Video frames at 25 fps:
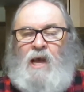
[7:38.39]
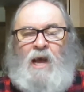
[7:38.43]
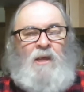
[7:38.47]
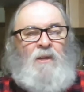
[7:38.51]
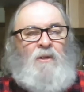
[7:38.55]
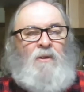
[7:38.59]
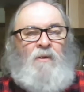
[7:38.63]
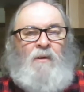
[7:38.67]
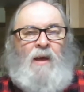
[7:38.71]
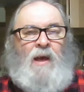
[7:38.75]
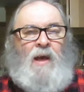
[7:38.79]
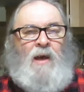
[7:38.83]
I
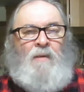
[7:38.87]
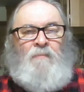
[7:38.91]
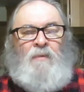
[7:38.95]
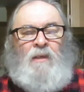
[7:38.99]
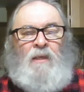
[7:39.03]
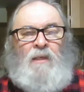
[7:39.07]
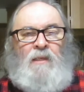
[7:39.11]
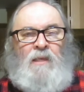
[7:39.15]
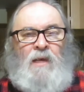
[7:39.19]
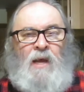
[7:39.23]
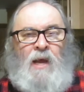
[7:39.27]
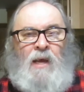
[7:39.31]
don't know how
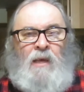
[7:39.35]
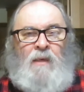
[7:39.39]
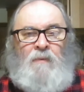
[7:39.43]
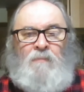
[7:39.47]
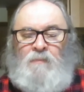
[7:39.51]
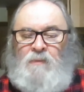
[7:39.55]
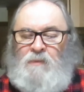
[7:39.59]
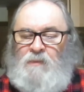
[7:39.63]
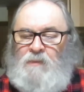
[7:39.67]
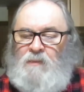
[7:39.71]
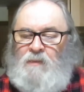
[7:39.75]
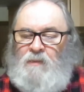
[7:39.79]
many
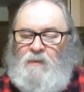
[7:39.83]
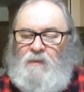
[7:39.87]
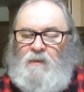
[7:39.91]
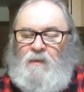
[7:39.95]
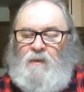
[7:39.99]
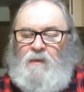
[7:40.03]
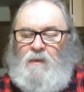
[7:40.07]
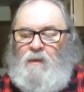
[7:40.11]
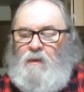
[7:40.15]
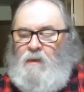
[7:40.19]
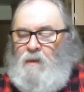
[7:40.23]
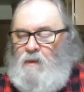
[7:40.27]
times,
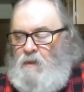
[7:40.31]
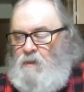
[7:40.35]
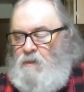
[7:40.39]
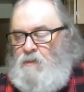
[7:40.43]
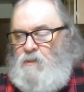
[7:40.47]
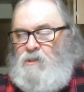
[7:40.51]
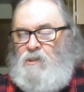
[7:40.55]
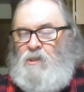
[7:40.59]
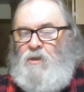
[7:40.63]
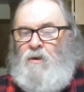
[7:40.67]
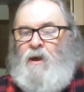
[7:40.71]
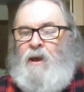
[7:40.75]

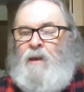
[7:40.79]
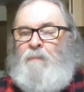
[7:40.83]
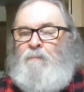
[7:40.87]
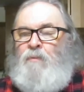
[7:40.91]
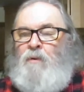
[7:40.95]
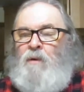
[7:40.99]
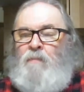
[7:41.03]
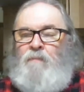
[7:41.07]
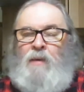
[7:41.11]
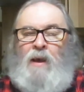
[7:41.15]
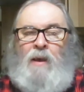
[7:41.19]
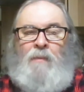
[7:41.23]
so I
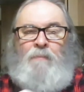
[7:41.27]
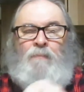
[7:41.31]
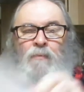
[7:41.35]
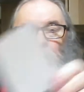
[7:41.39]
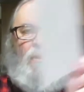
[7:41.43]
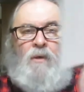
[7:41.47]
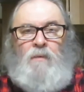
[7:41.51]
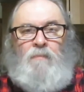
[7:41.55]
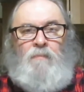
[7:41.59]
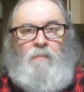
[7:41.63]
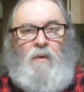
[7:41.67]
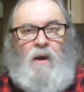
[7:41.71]
put my
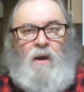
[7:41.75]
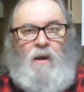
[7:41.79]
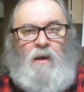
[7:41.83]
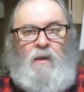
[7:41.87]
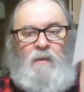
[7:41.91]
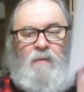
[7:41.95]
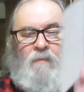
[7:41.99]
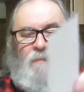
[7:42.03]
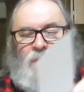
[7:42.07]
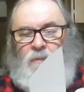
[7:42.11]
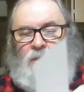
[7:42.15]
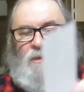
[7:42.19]

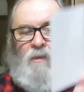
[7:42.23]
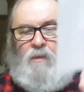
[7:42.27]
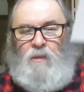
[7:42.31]
bookmark.